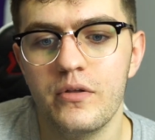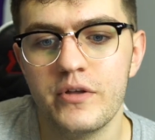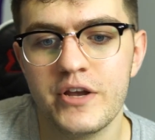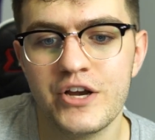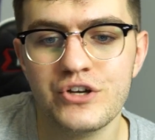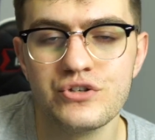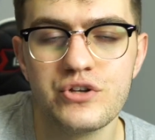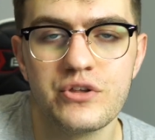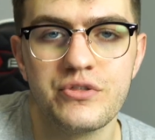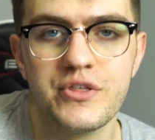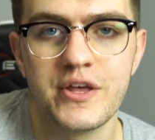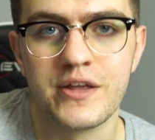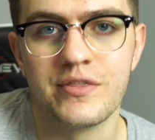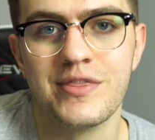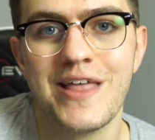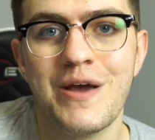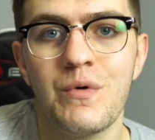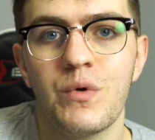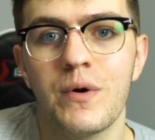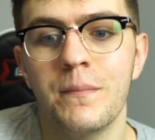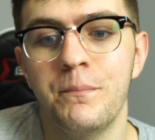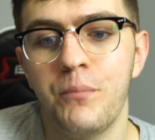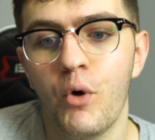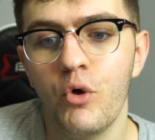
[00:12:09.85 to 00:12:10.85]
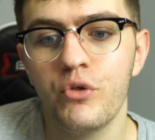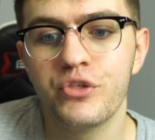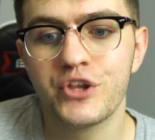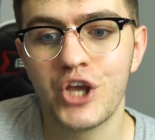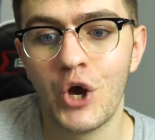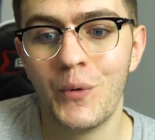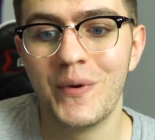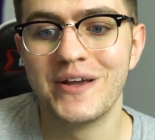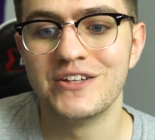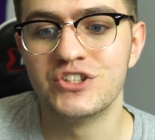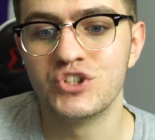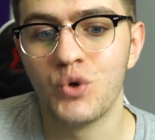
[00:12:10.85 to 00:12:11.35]
here's the thing: they were both
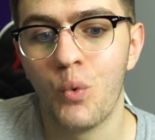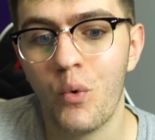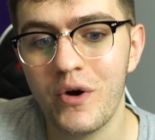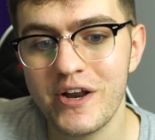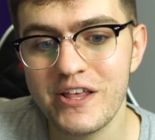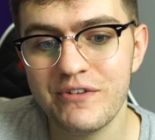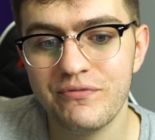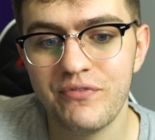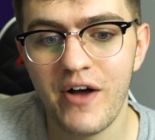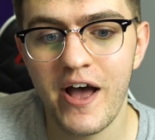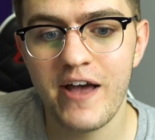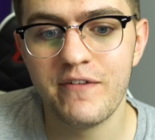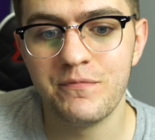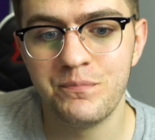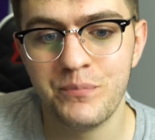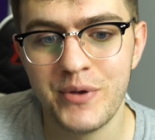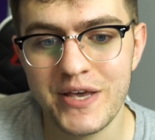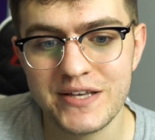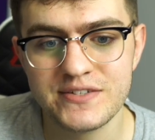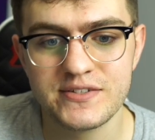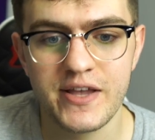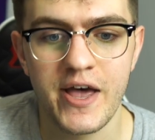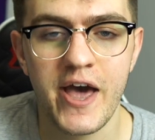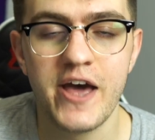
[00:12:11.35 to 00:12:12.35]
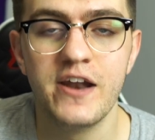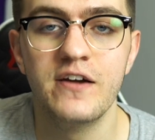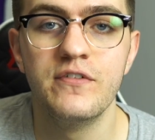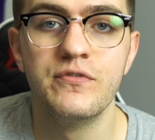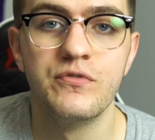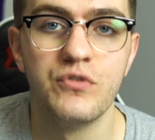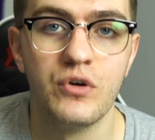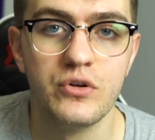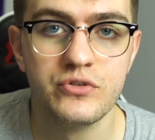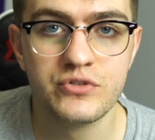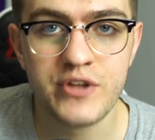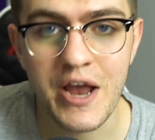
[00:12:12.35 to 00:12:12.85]
going 25 picks ahead
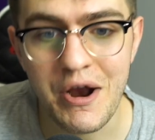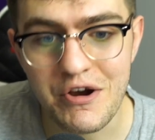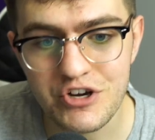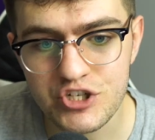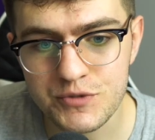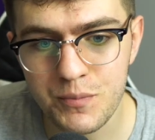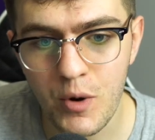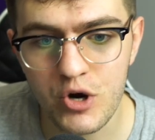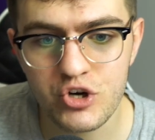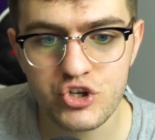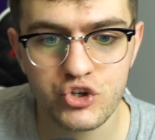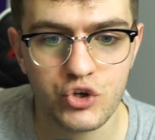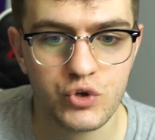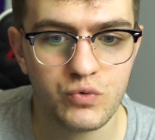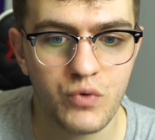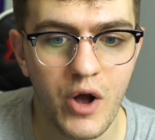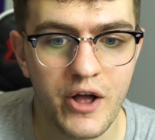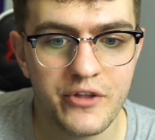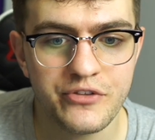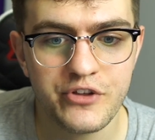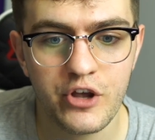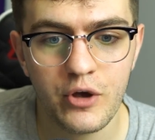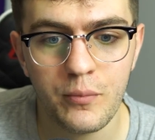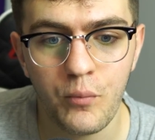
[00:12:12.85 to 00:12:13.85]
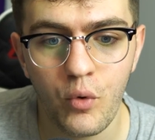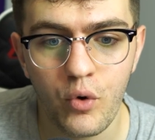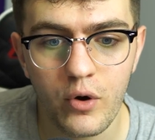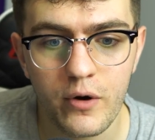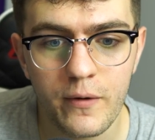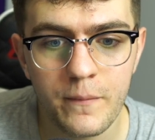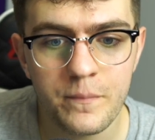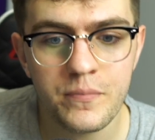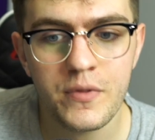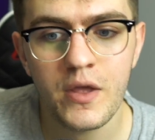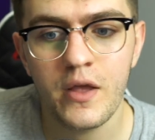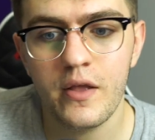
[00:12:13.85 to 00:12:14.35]
of Terrace Marshall and Rondale
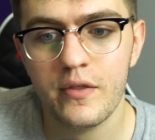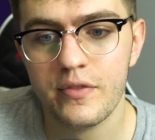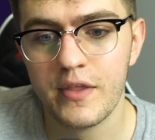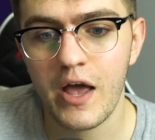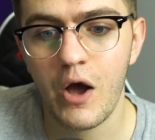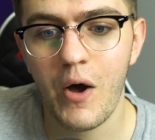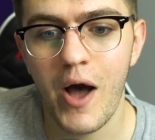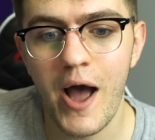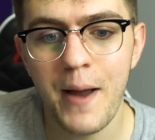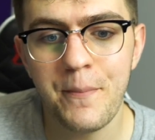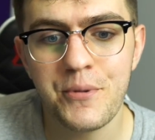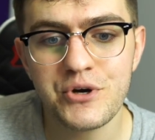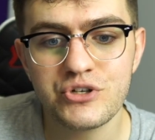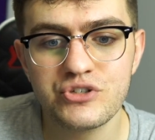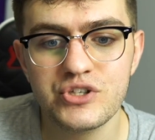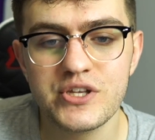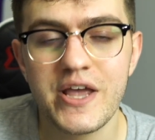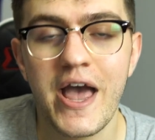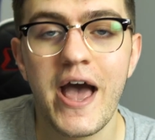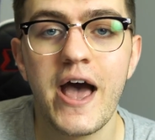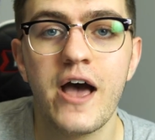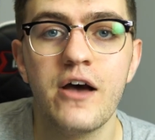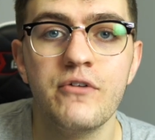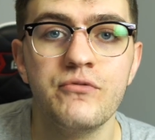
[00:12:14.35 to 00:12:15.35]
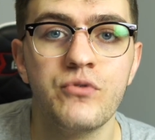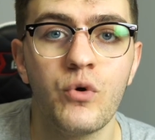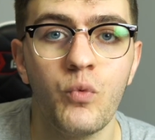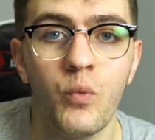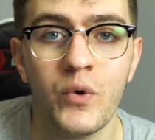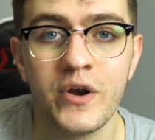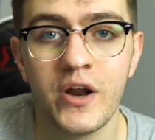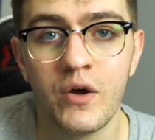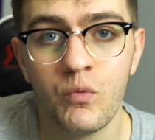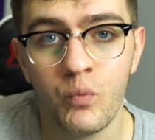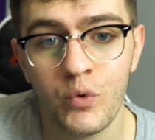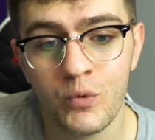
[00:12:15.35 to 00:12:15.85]
Moore. Now, I personally have
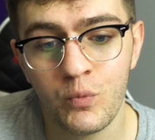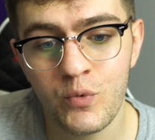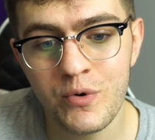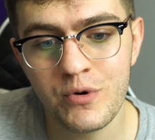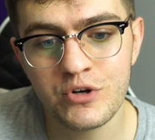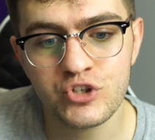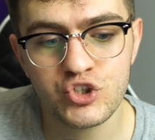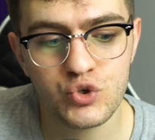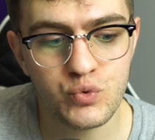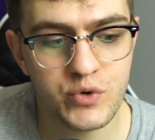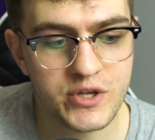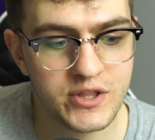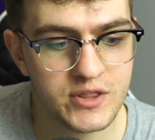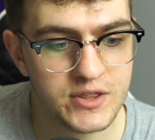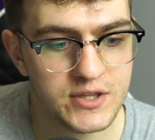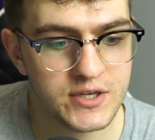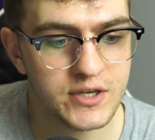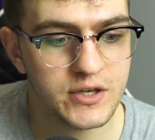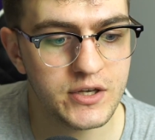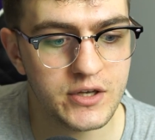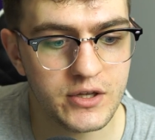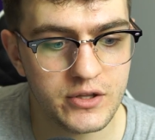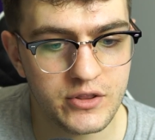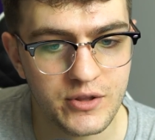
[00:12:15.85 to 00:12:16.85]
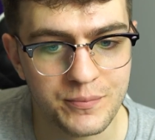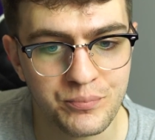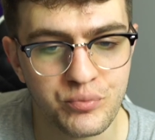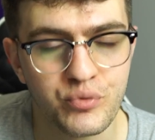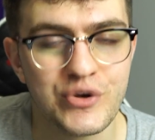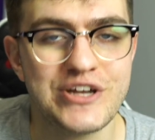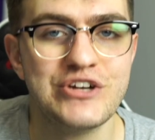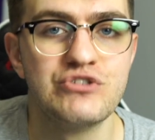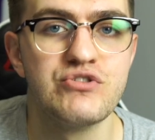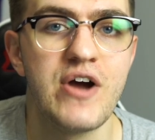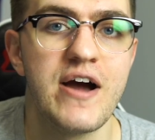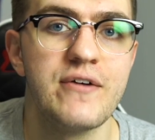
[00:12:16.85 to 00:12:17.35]
when I, when we were doing the the
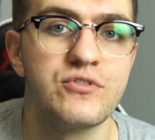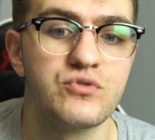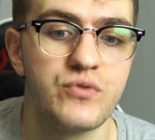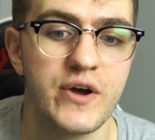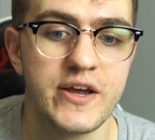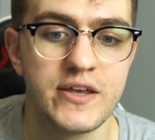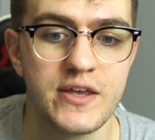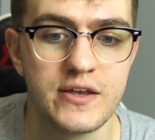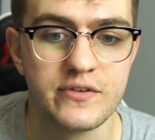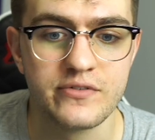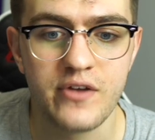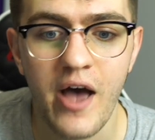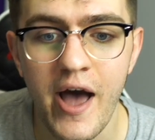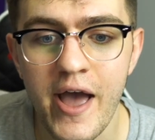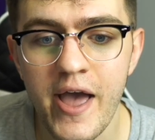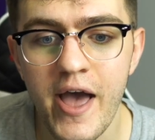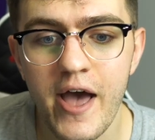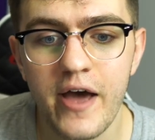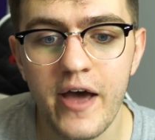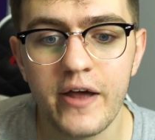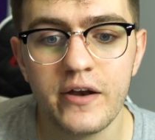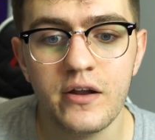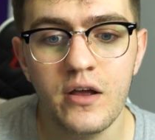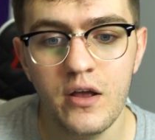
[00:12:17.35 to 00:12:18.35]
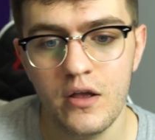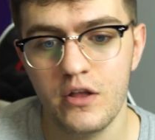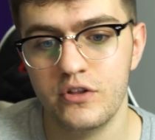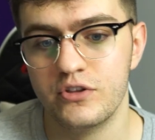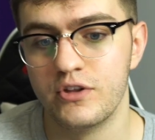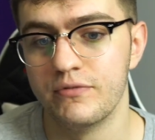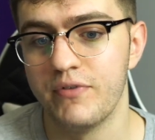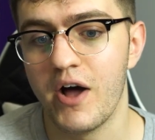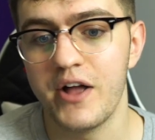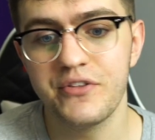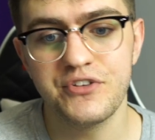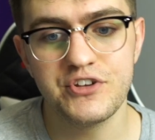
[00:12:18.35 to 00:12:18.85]
pre-draft rankings, I had
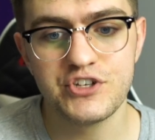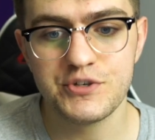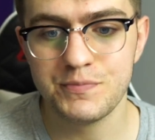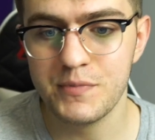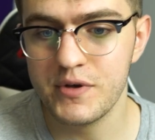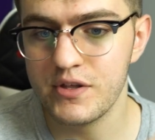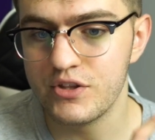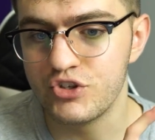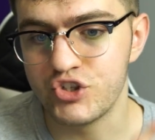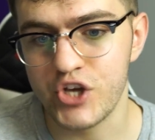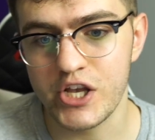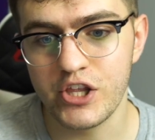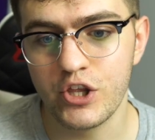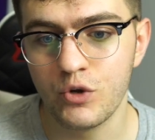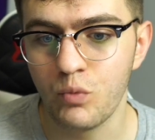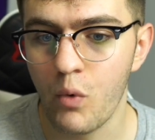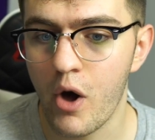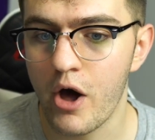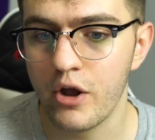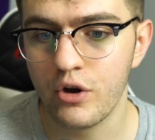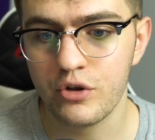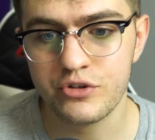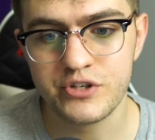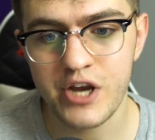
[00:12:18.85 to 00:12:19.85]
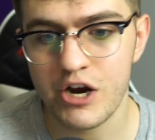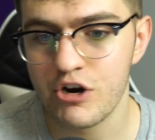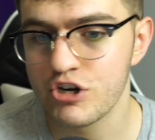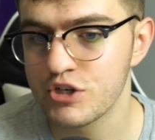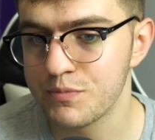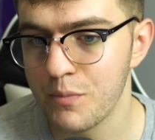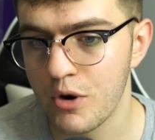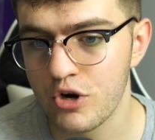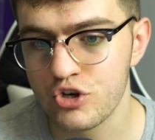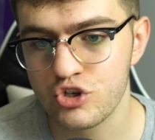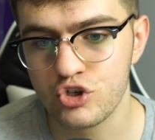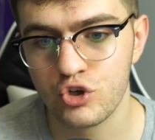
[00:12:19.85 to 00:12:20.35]
Devonta Smith, Jaylen Waddle,
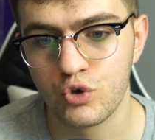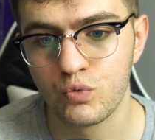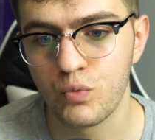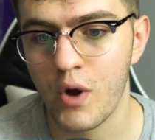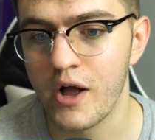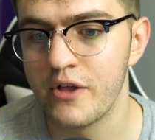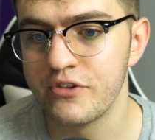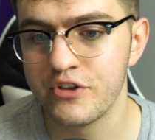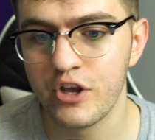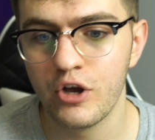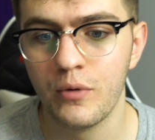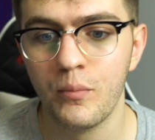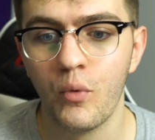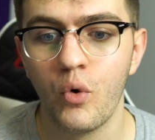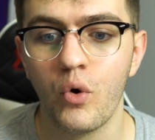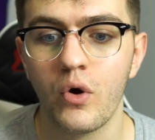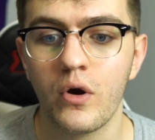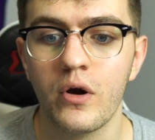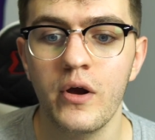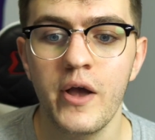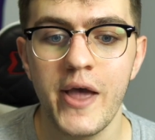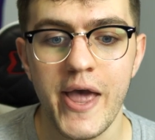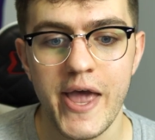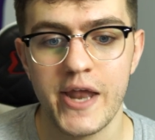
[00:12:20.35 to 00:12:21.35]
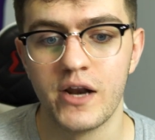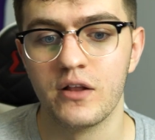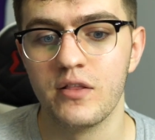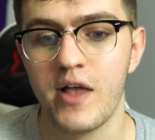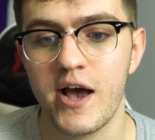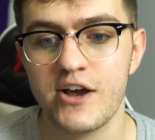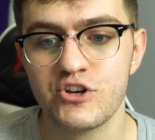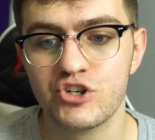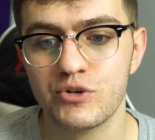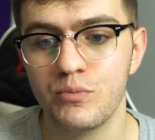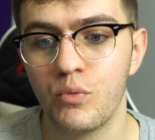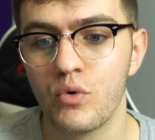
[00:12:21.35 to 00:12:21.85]
Terrace Marshall, Rondale Moore, and
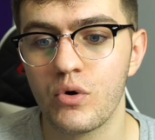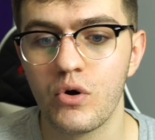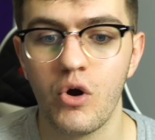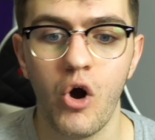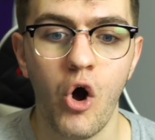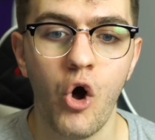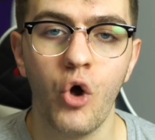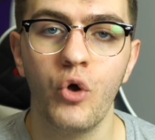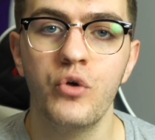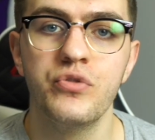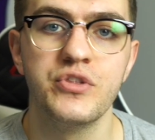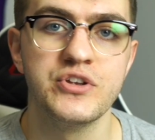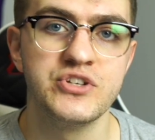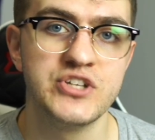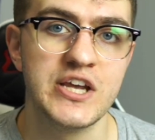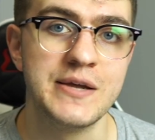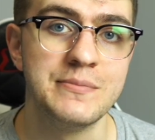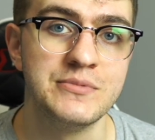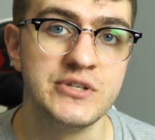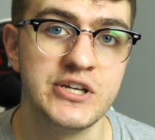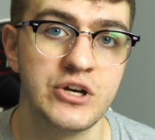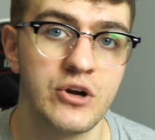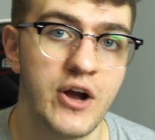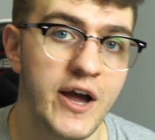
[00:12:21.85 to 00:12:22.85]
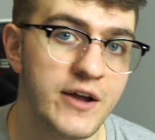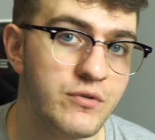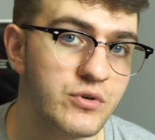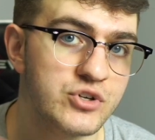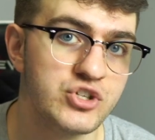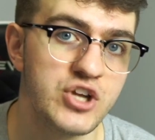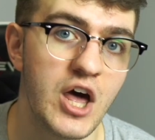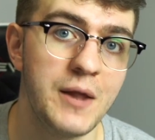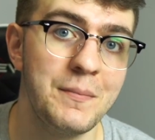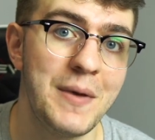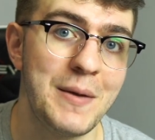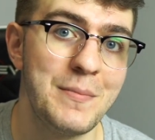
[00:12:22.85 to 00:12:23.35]
Elijah Moore all in the same tier. I had
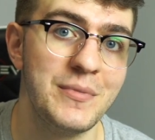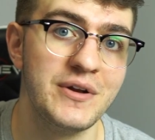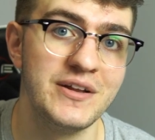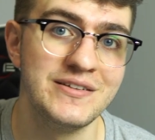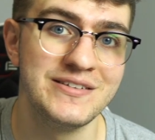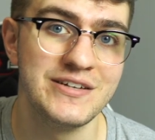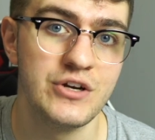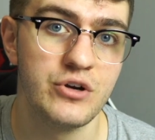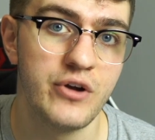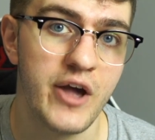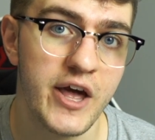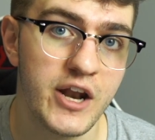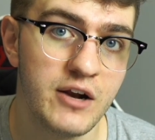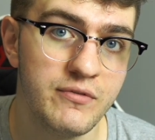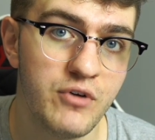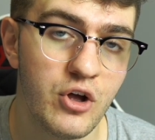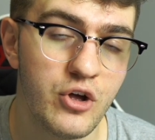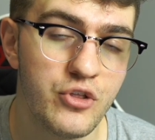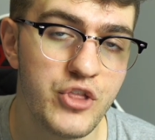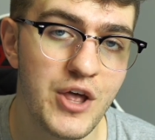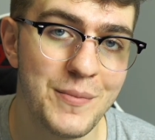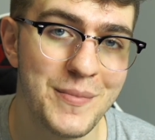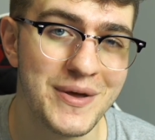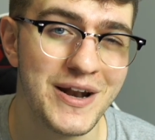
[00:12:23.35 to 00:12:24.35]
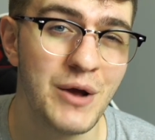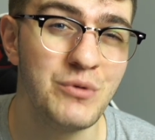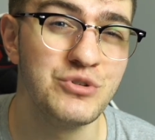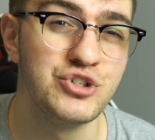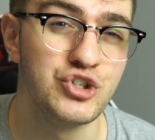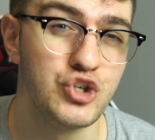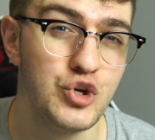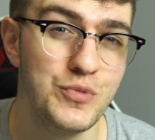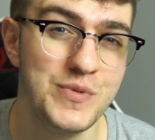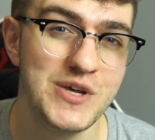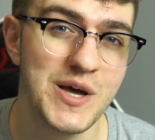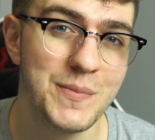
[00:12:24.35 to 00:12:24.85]
Rashad Bateman a tier ahead of all of them, and I was
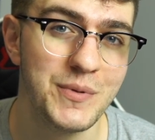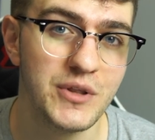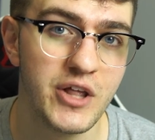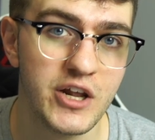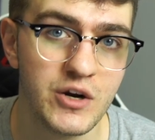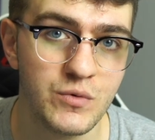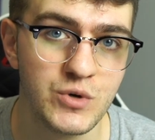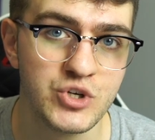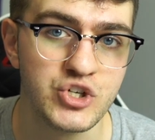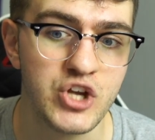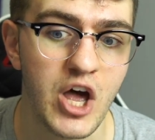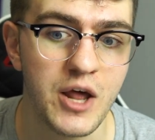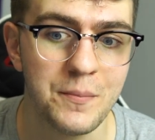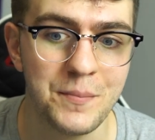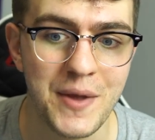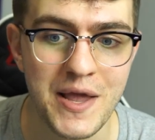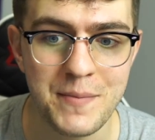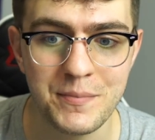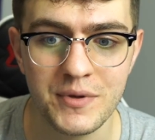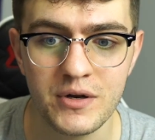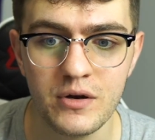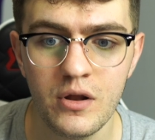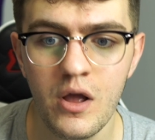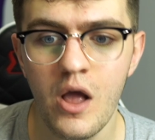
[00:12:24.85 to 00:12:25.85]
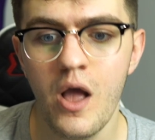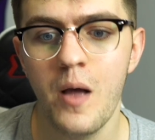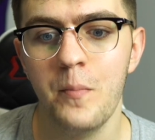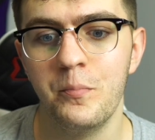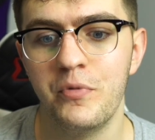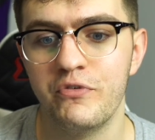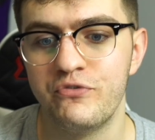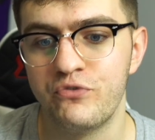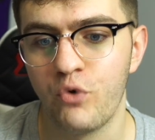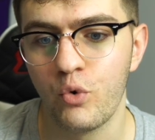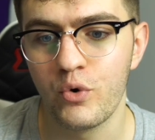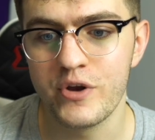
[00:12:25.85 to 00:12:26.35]
scooping up a lot of Rashad Bateman
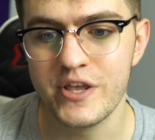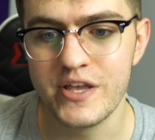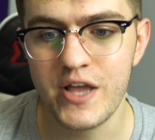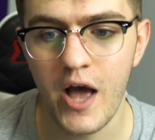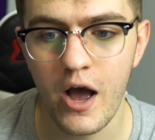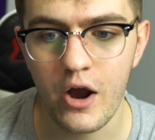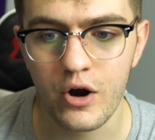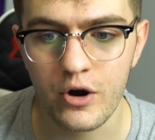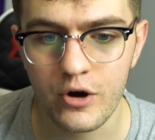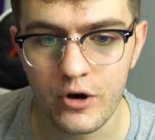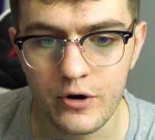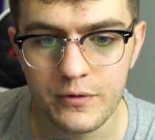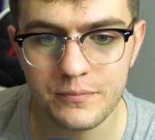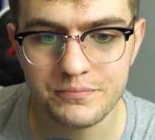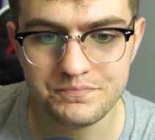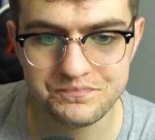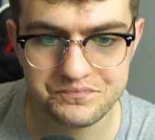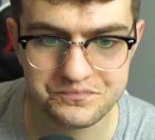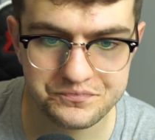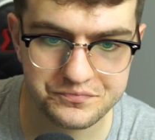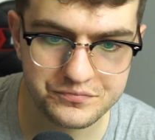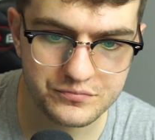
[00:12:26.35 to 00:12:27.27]
before he got hurt.